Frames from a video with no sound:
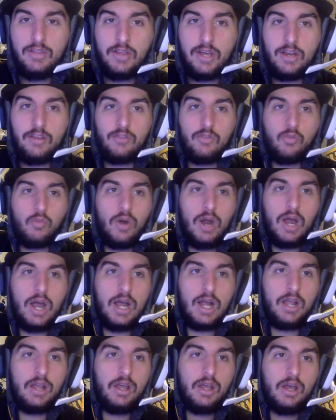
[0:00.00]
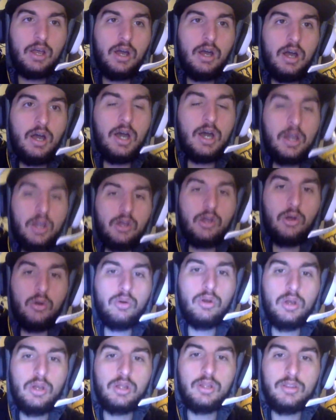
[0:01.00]
That is
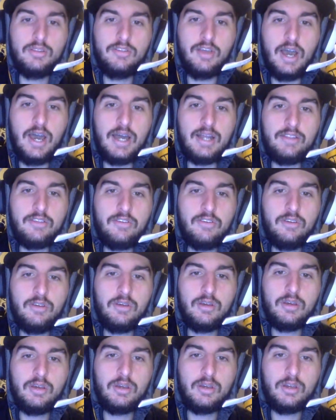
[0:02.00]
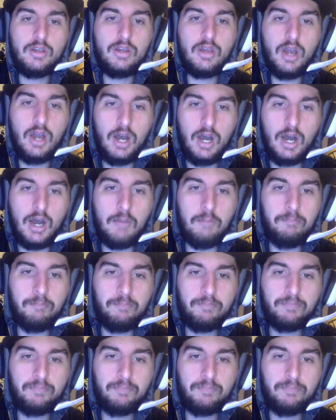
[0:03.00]
rockauto.com.